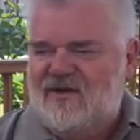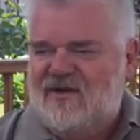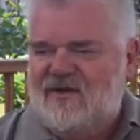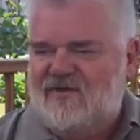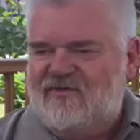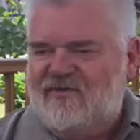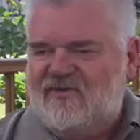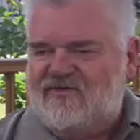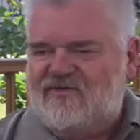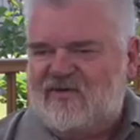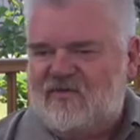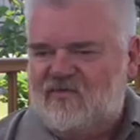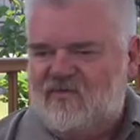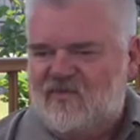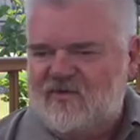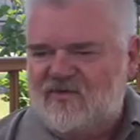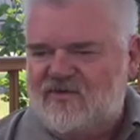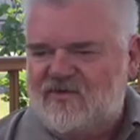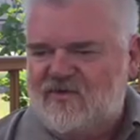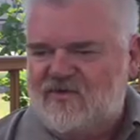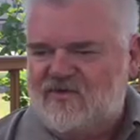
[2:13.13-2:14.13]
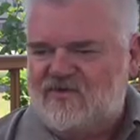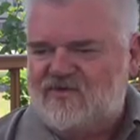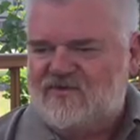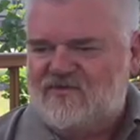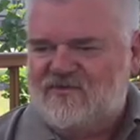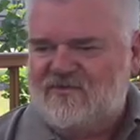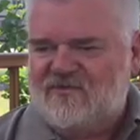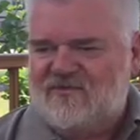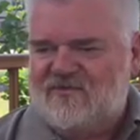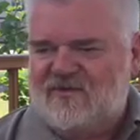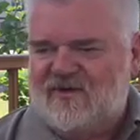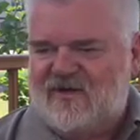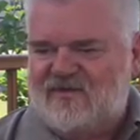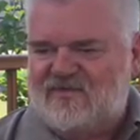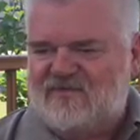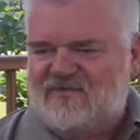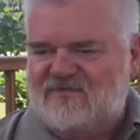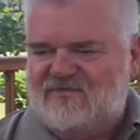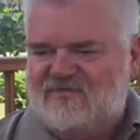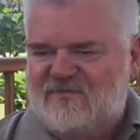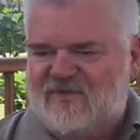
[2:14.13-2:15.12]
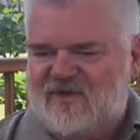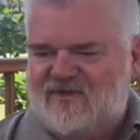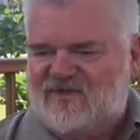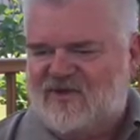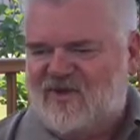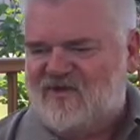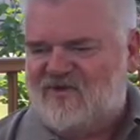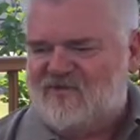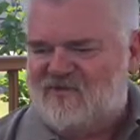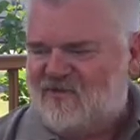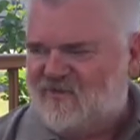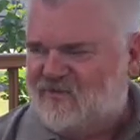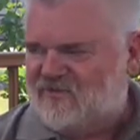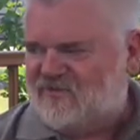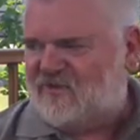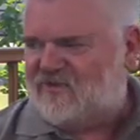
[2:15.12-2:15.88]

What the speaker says: I'd done some research as a 10-year-old,